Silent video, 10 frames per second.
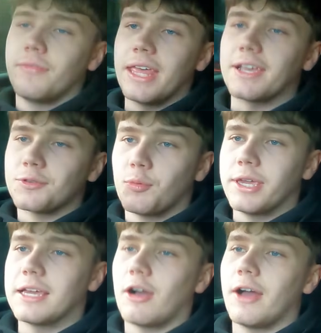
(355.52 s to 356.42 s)
next
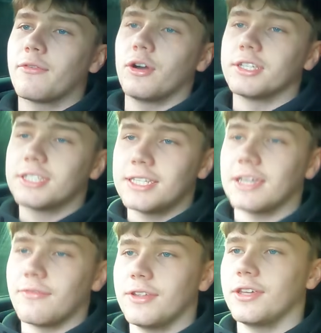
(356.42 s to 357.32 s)
week I've got a sick
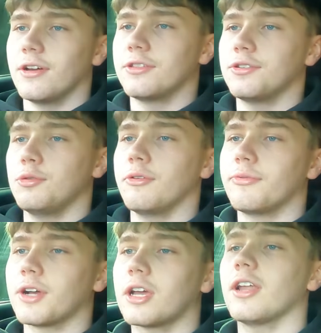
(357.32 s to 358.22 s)
video to do with
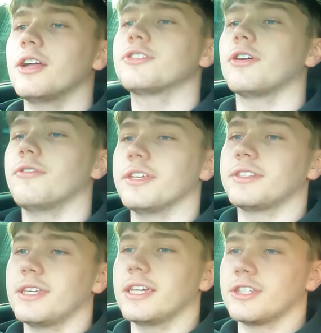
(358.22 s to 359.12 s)
the clutch on this
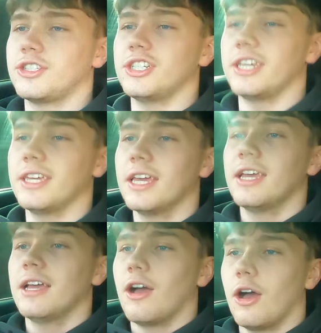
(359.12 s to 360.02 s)
DSG.
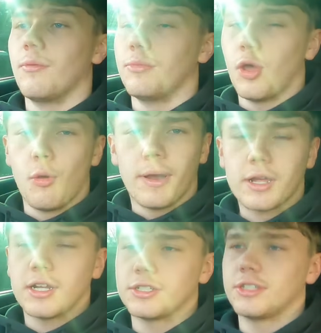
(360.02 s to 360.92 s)
No, my
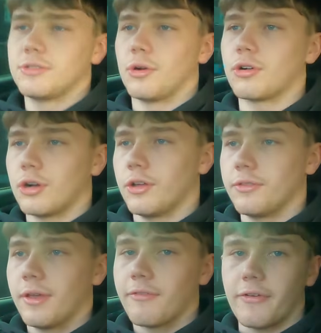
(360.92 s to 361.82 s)
clutch is not
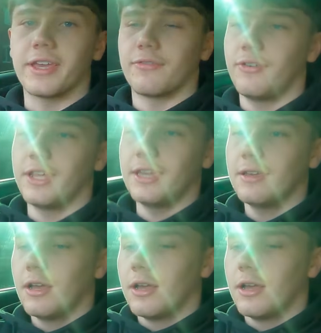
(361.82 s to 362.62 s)
gone, thankfully.